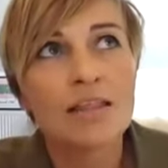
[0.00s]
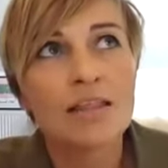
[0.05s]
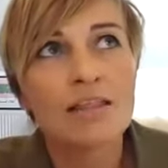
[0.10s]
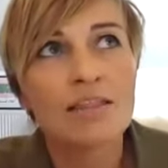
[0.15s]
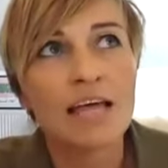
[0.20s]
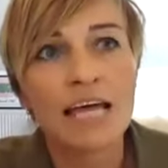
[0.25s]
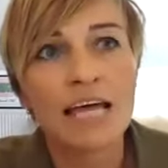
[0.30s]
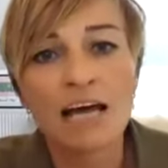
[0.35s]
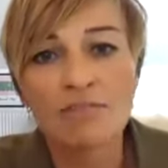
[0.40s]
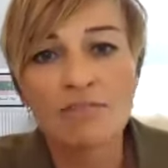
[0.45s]

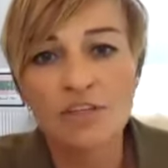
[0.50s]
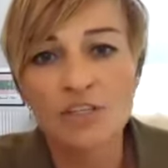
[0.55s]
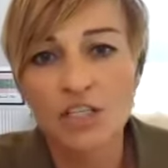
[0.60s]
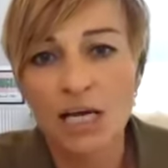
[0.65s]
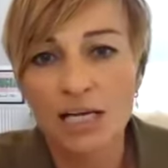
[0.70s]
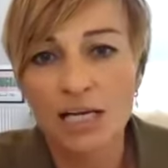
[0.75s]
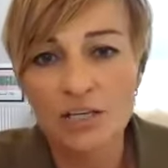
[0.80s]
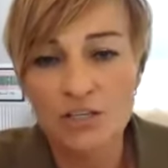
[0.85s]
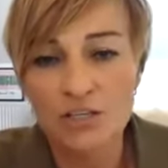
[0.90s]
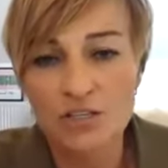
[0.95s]
they have the
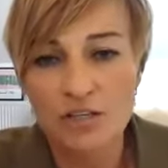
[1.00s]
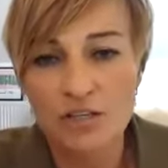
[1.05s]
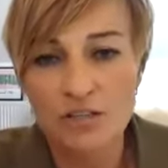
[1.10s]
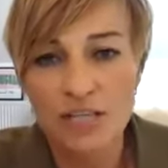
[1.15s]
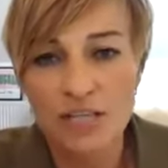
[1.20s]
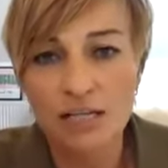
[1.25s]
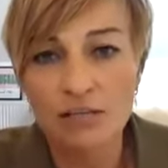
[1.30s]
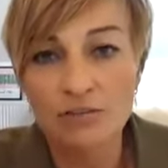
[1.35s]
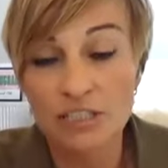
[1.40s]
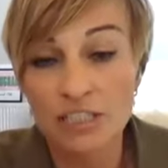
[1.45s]
challenge that
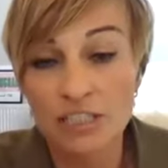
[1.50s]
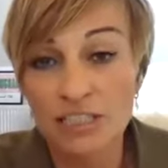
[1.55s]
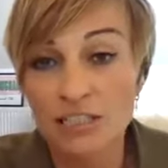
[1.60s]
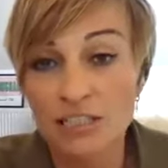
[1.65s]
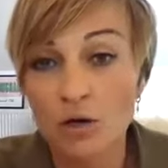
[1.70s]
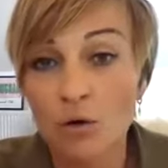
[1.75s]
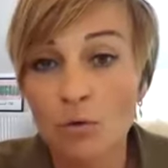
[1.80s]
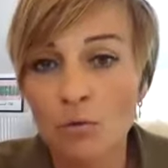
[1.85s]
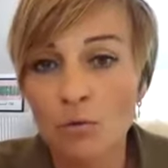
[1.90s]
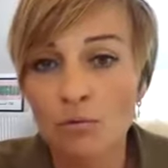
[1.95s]
they'll
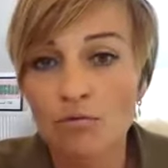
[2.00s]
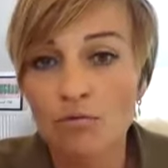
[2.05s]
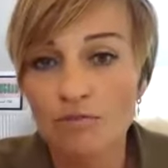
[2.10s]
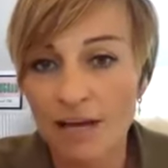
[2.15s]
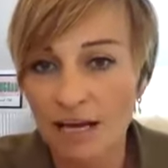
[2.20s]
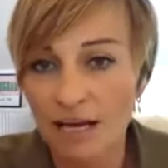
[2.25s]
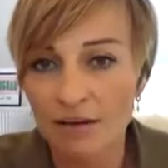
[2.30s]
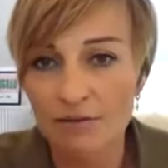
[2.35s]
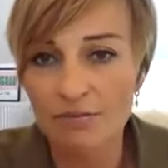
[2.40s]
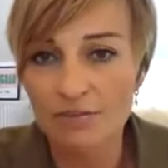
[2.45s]
dissolve
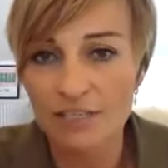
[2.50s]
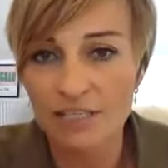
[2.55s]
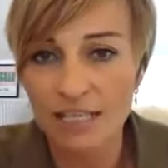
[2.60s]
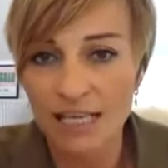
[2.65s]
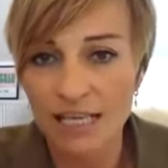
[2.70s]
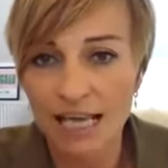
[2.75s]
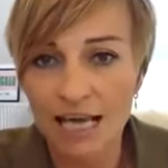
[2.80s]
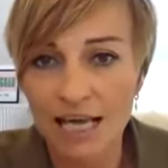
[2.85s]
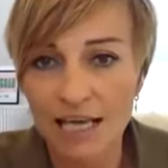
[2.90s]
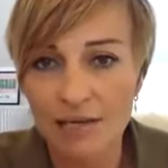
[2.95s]
after the
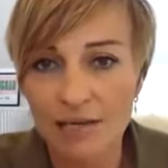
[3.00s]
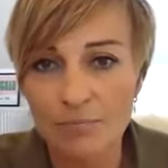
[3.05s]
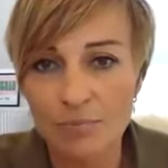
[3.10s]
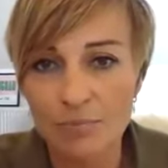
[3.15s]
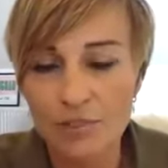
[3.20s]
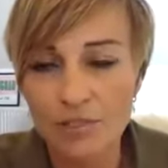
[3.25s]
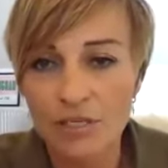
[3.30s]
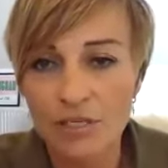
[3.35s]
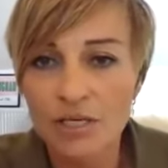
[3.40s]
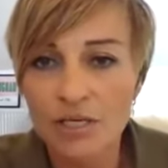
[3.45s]

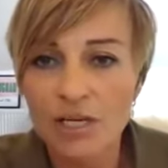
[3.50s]
Games.